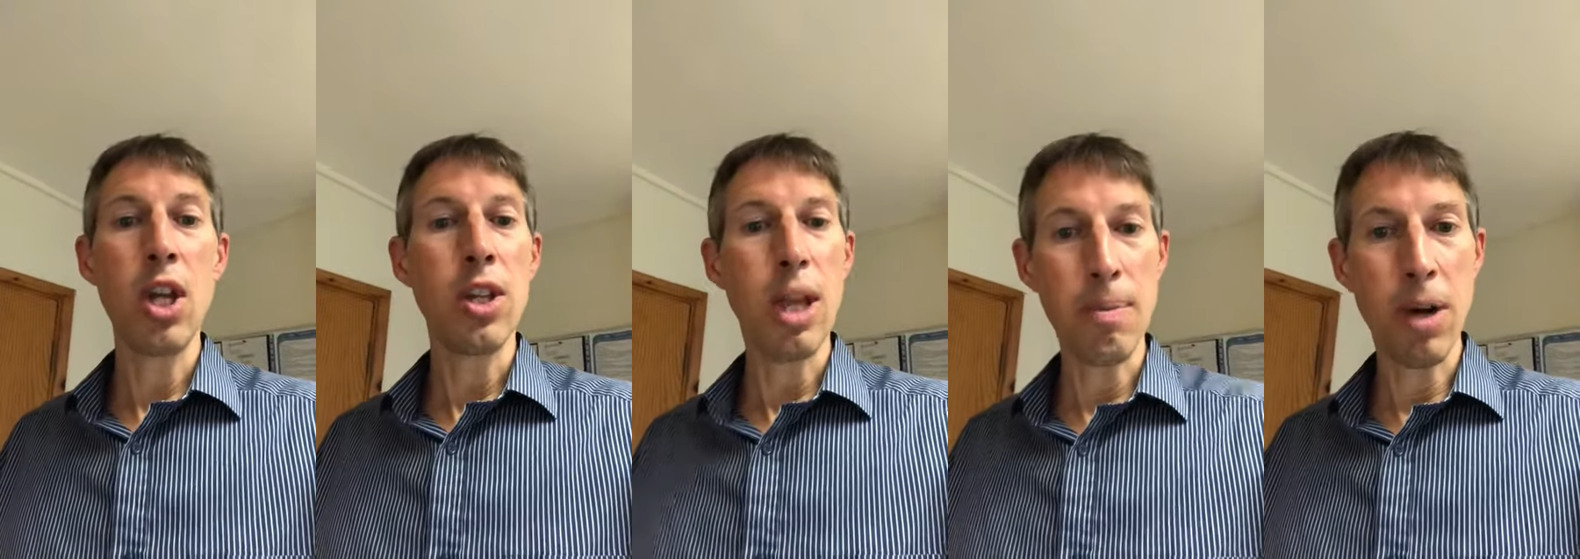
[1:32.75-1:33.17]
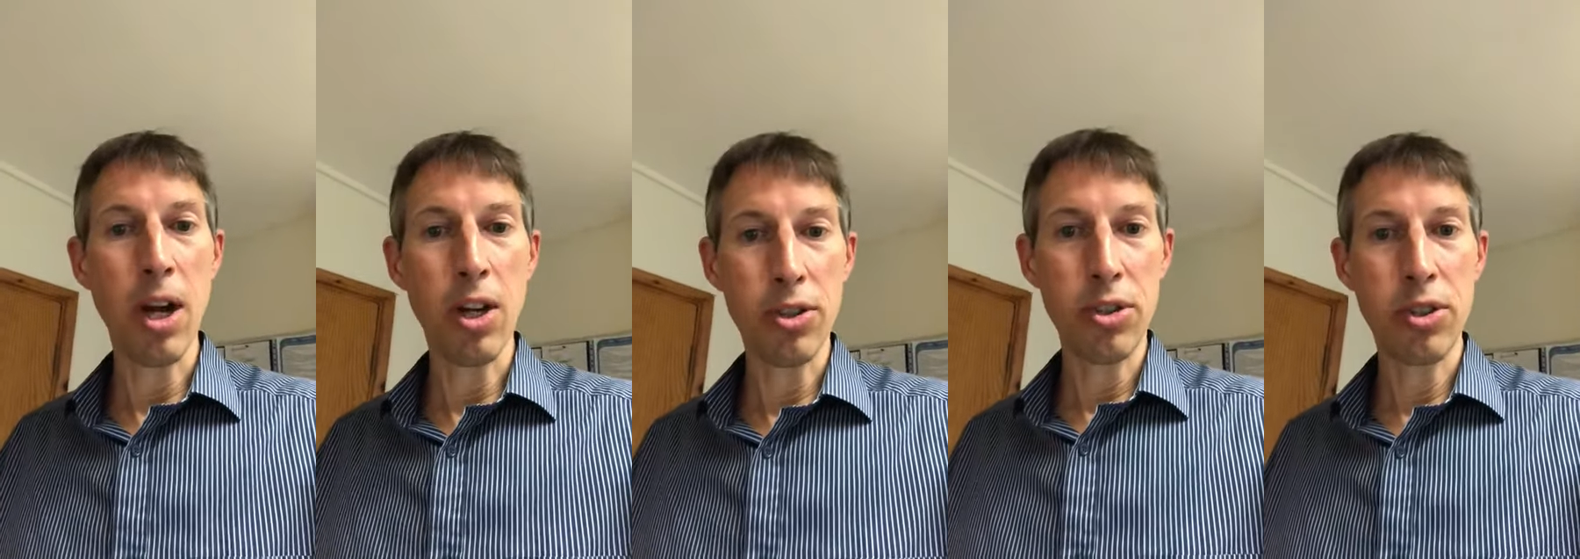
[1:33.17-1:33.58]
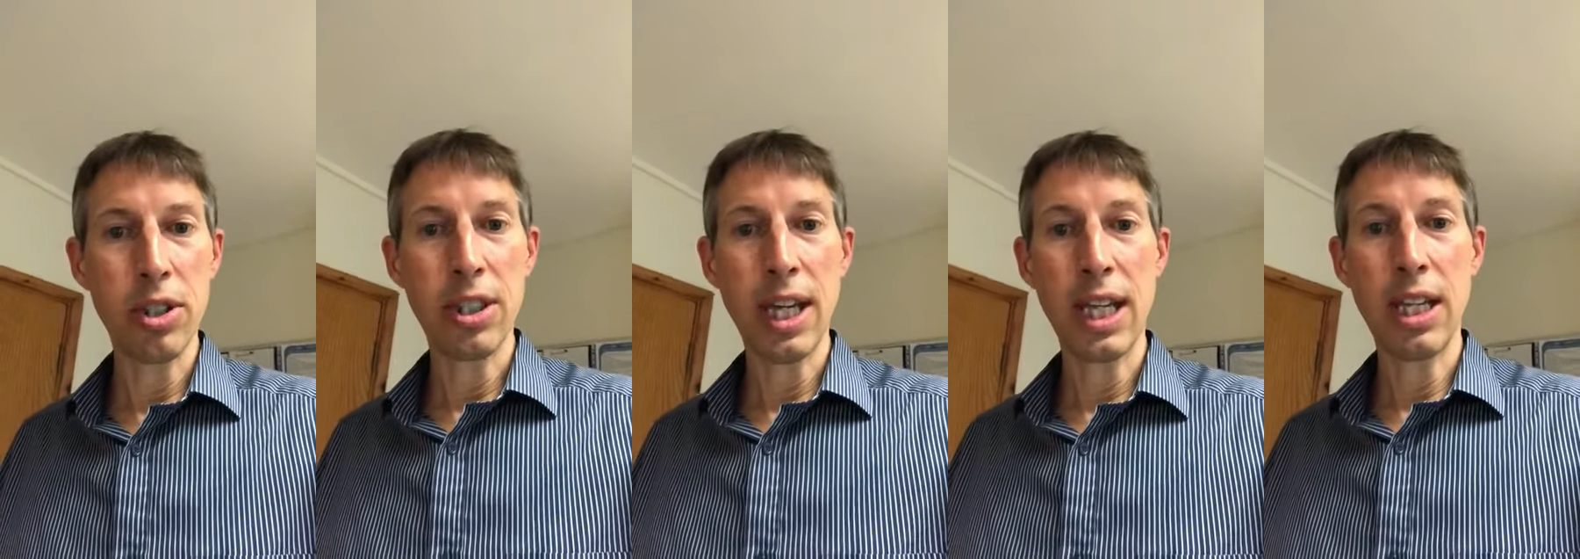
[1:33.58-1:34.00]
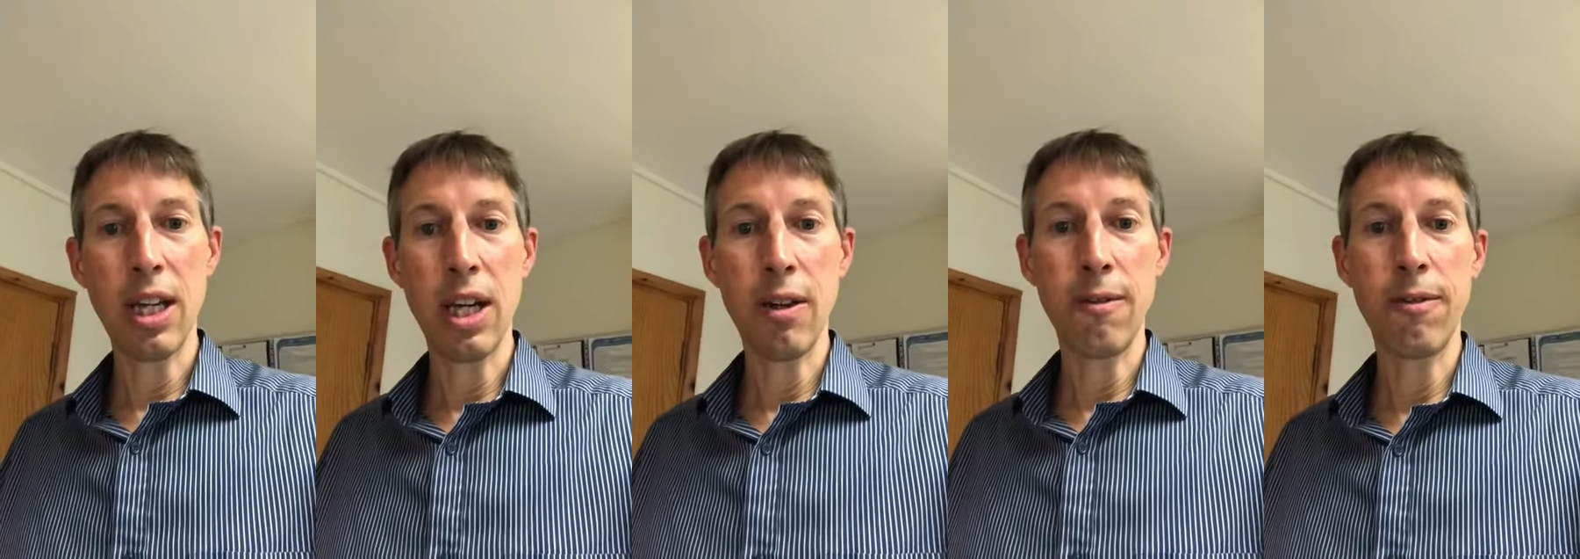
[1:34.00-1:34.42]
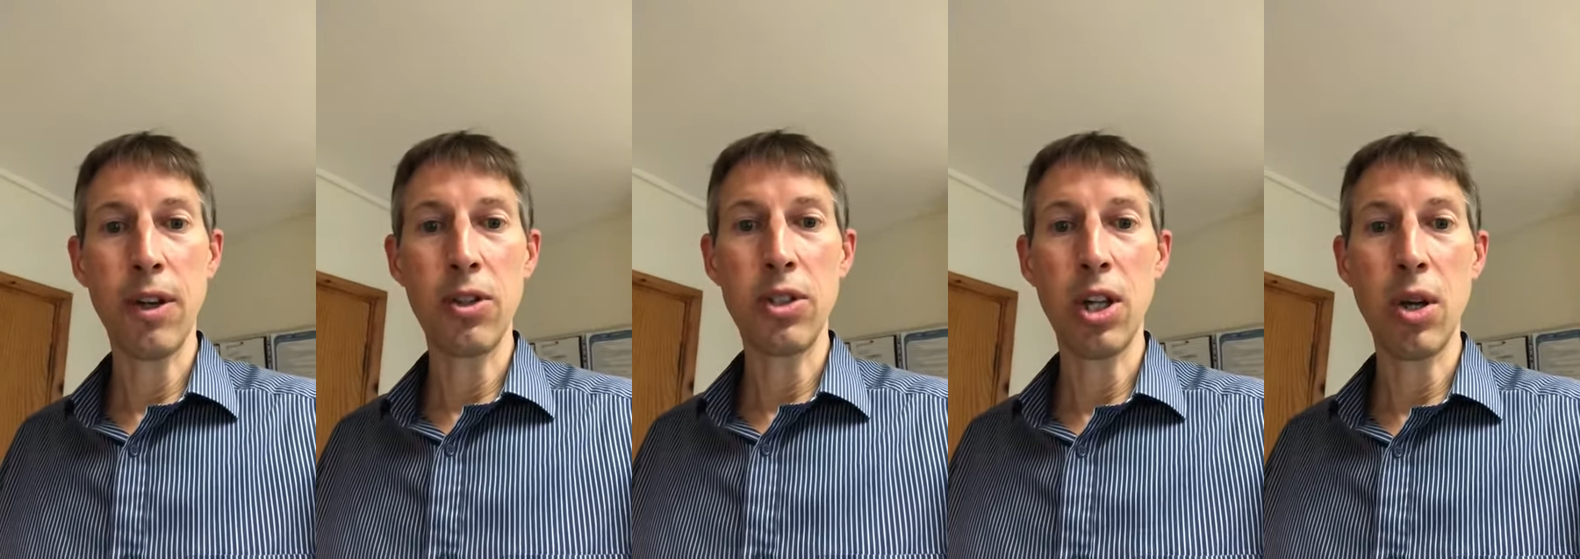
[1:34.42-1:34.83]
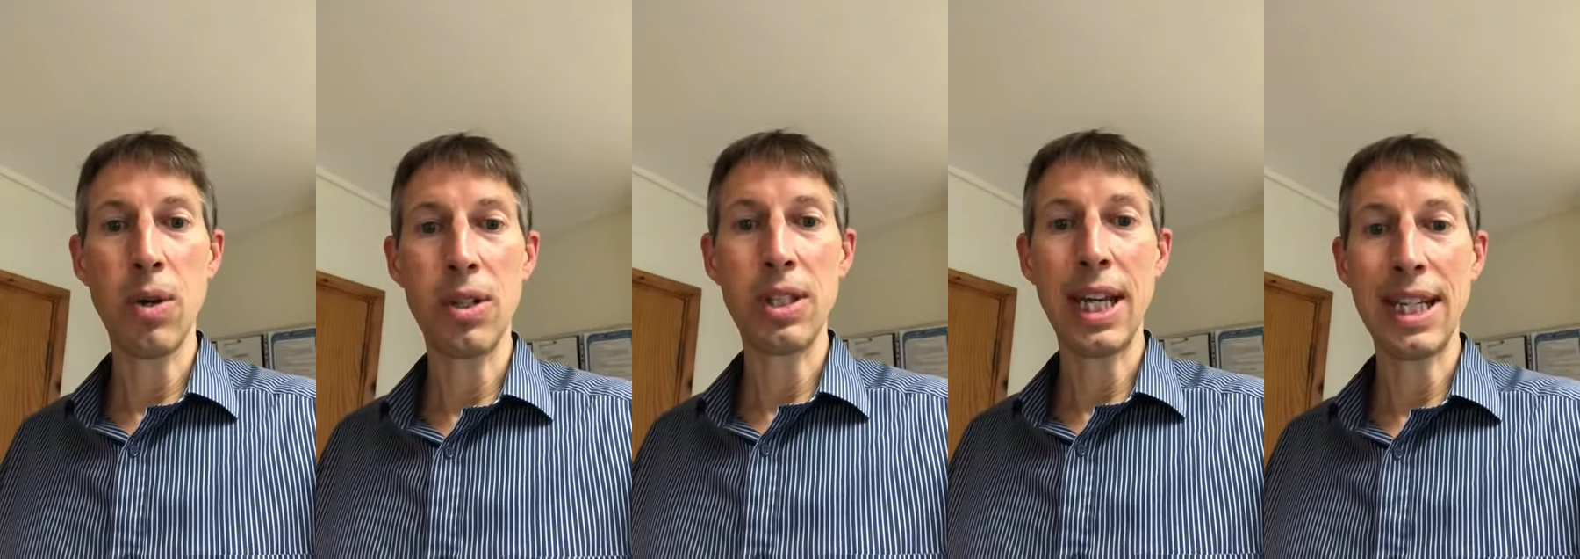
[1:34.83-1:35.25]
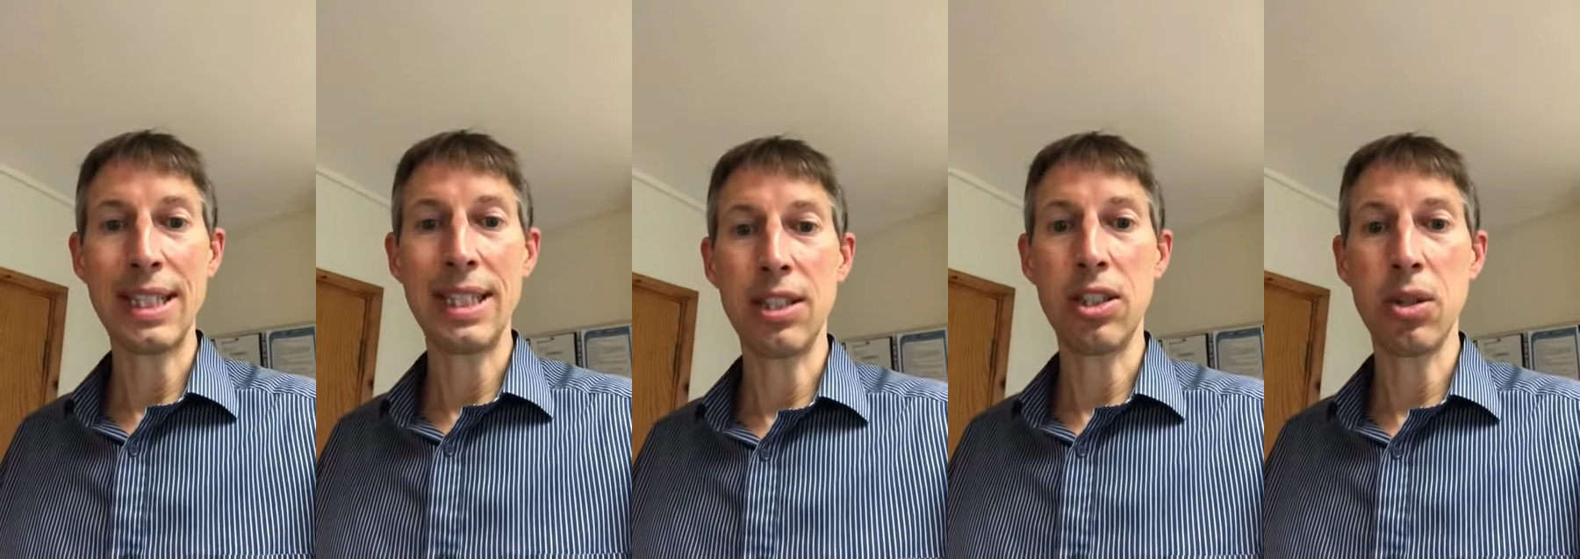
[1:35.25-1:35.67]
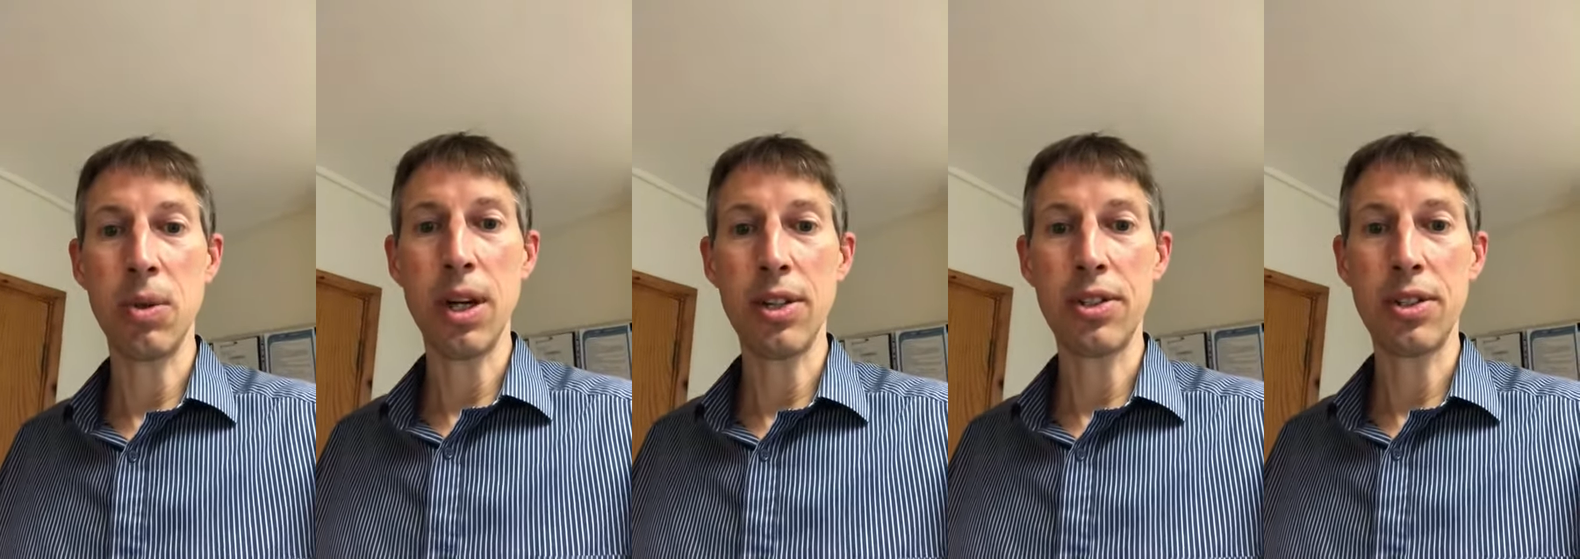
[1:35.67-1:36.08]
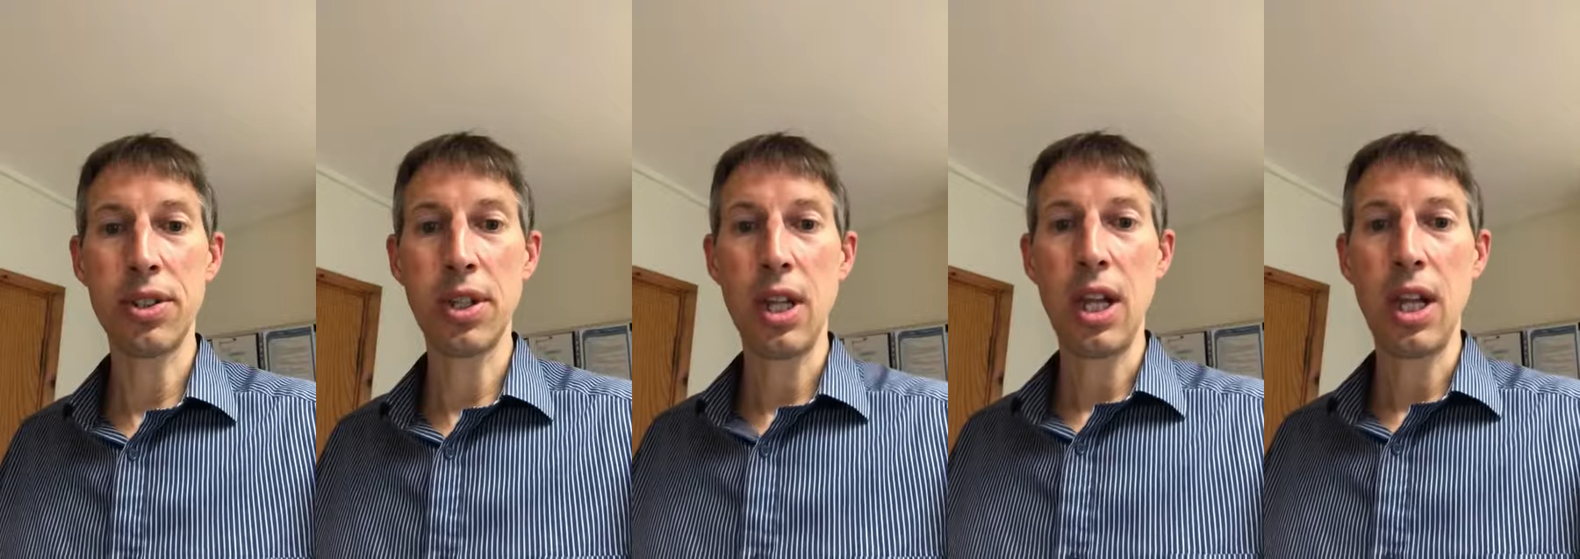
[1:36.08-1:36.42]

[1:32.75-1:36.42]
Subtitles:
They might ask you to take a photo and text it to us